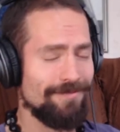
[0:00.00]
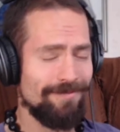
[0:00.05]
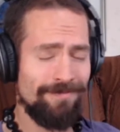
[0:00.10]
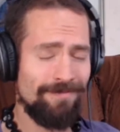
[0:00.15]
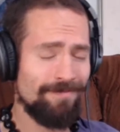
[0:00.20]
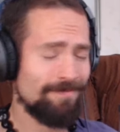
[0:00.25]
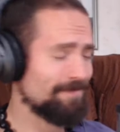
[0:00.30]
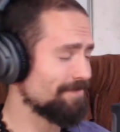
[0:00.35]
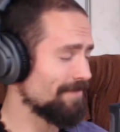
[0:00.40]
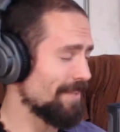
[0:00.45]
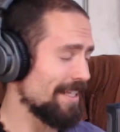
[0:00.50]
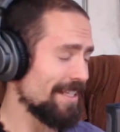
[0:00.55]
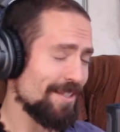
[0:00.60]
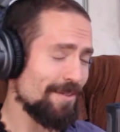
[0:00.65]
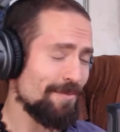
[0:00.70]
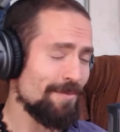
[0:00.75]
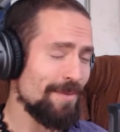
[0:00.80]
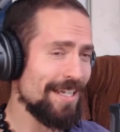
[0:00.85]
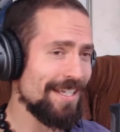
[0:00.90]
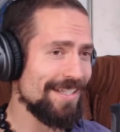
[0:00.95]
It's
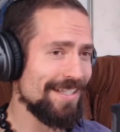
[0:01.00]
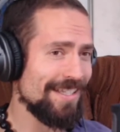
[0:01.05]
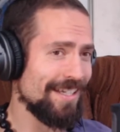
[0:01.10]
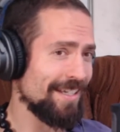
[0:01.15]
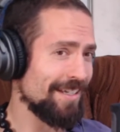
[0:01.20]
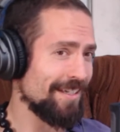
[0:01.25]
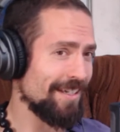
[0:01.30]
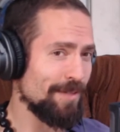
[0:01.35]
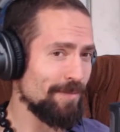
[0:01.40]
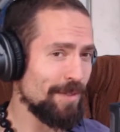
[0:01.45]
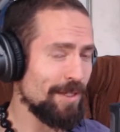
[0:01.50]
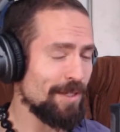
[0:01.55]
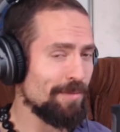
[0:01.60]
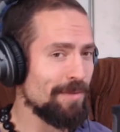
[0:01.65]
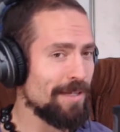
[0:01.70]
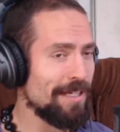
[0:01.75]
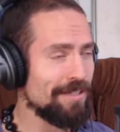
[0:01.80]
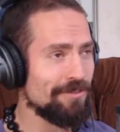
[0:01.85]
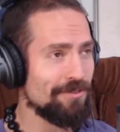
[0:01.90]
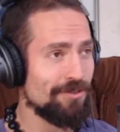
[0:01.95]
amazing. I mean,
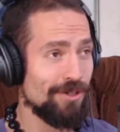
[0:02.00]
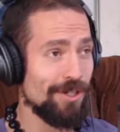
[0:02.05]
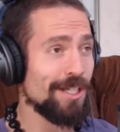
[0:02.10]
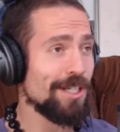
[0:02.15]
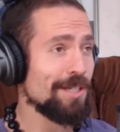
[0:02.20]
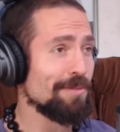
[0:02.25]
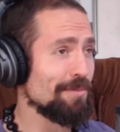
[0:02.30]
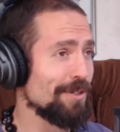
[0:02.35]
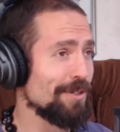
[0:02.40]
my truck